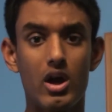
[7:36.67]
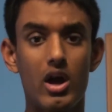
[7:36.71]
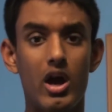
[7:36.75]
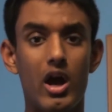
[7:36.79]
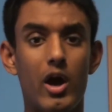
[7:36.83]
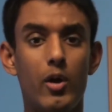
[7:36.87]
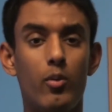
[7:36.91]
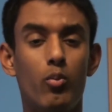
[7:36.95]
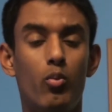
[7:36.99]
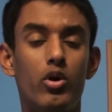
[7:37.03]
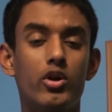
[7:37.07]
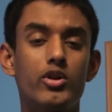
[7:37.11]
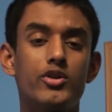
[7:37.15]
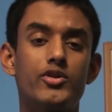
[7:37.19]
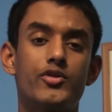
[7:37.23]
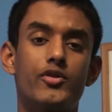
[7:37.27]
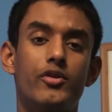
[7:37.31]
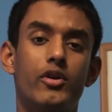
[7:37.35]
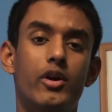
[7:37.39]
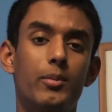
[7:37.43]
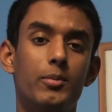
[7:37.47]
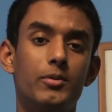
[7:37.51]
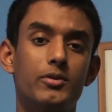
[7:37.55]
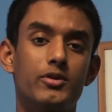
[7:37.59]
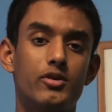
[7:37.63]
And once
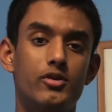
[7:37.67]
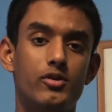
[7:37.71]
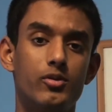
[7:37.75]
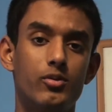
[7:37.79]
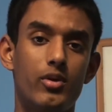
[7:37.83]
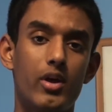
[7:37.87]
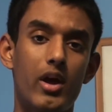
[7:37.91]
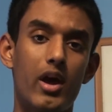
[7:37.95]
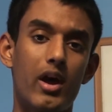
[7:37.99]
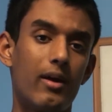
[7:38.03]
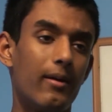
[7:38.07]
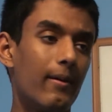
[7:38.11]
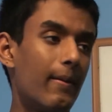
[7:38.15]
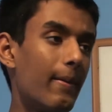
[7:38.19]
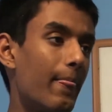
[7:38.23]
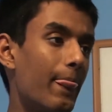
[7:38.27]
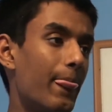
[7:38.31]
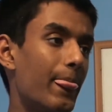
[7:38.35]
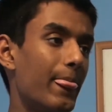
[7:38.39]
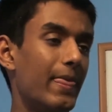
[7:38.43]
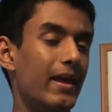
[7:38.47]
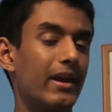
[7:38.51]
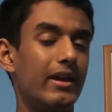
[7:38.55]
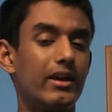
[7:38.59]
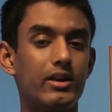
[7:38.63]
they're able to do that,
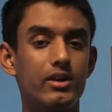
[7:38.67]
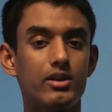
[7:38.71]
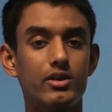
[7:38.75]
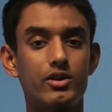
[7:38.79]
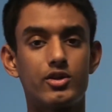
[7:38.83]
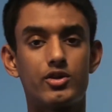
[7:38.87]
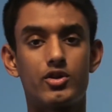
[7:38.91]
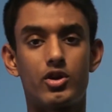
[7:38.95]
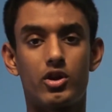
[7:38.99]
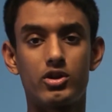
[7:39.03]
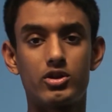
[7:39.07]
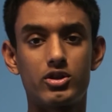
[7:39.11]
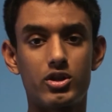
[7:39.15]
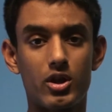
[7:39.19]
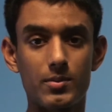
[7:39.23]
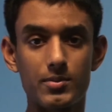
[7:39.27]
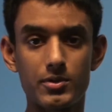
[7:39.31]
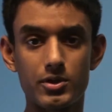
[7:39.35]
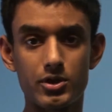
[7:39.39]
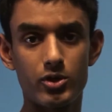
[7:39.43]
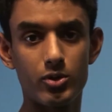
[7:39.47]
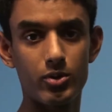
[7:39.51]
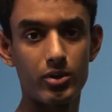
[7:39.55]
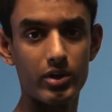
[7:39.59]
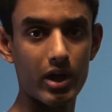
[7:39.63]
they can start
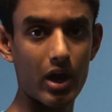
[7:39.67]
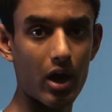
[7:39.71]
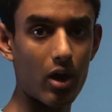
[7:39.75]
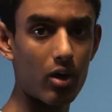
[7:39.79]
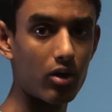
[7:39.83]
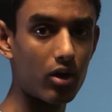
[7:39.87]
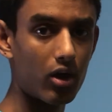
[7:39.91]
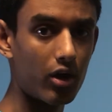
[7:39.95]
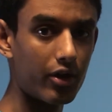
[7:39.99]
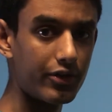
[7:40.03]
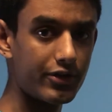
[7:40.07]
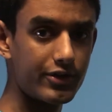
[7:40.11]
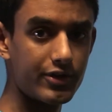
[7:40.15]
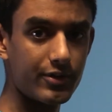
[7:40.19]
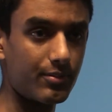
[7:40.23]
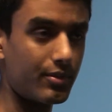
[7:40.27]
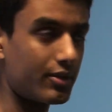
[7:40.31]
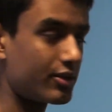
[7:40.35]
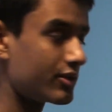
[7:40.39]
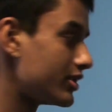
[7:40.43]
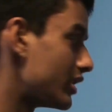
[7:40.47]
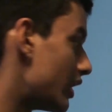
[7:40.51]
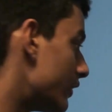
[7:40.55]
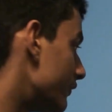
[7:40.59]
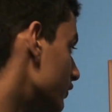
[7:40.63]
substituting out on the
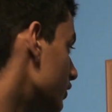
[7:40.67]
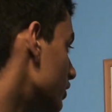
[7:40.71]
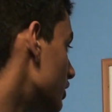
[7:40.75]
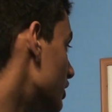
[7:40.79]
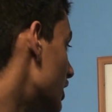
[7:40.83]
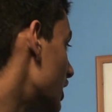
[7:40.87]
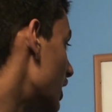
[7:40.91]
simplest level.